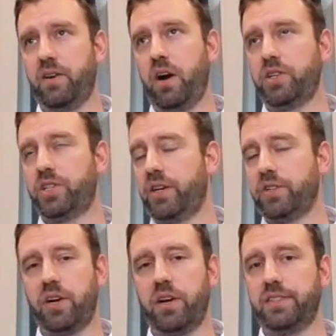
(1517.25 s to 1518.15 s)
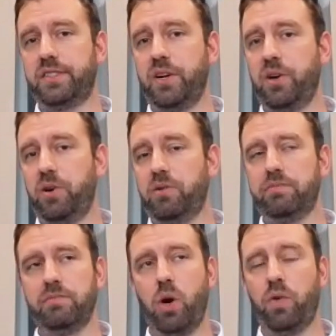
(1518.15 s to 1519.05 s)
our jails are already so
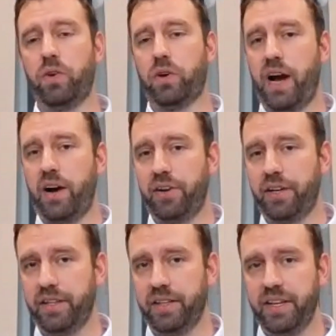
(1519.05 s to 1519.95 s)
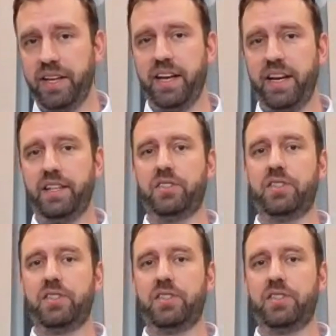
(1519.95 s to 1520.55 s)
overcrowded and